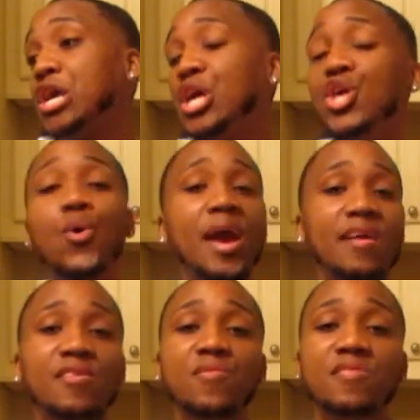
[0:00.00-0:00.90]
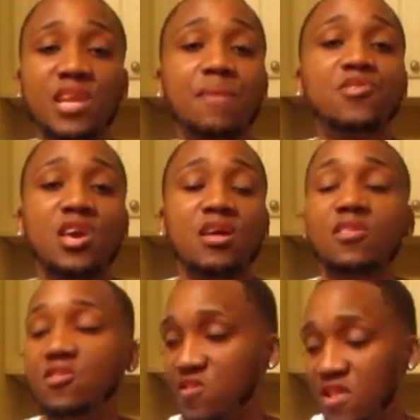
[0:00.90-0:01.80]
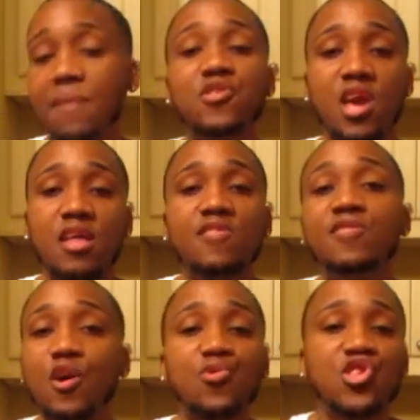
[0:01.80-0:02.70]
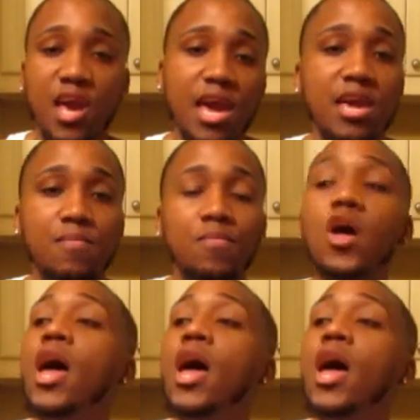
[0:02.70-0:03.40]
getting your ass on Snapchat, Snapchat to throw shade.